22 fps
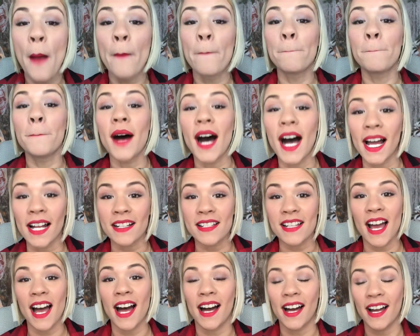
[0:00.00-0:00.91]
But
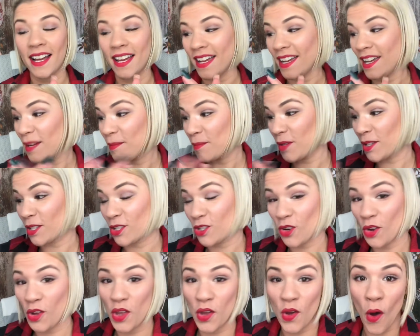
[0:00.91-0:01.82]
I'm going to
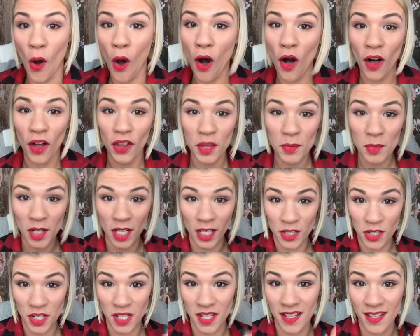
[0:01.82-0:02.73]
show you all the
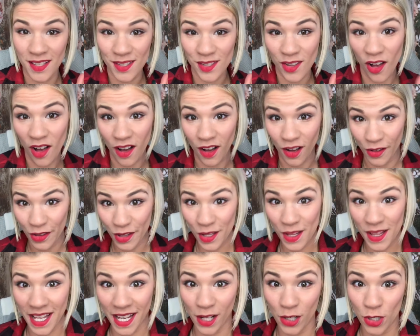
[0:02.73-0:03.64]
brushes, all the
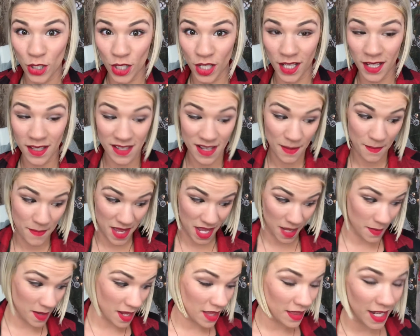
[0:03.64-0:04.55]
collections. It may
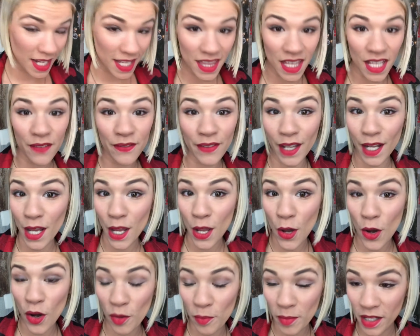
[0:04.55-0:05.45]
be a lengthy
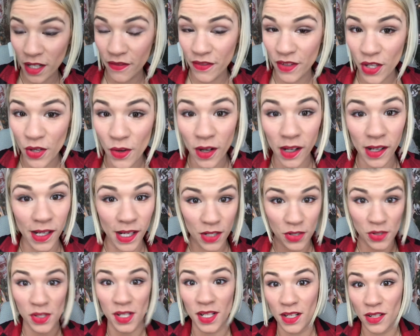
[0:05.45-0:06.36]
video, but if you are
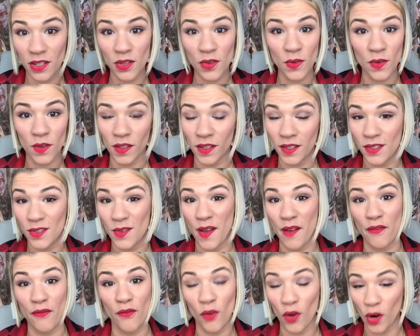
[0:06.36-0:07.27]
interested in tools, you
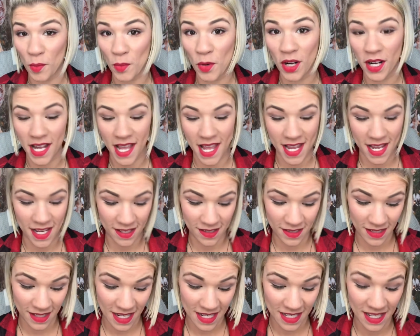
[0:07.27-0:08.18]
have 4 more
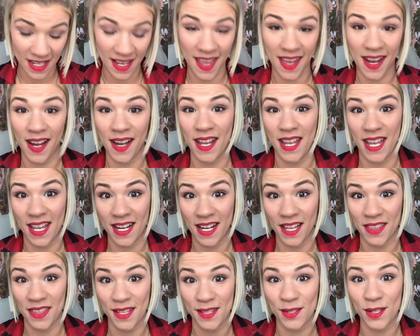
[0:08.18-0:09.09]
days to get in
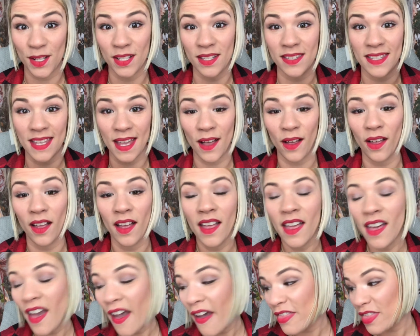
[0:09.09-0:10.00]
on this good sale.
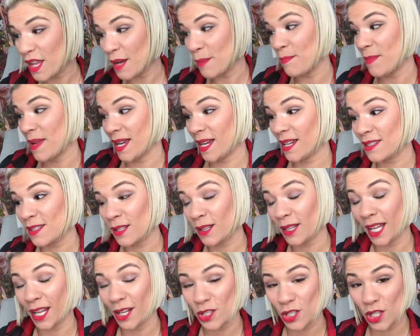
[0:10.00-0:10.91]
The biggest
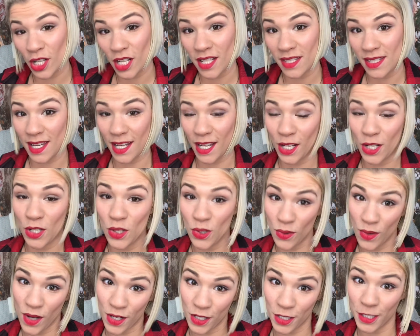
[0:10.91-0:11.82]
collection is like a
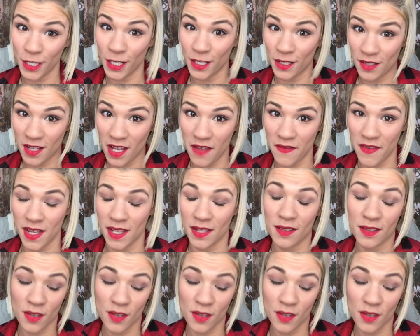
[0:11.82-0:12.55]
$200 savings.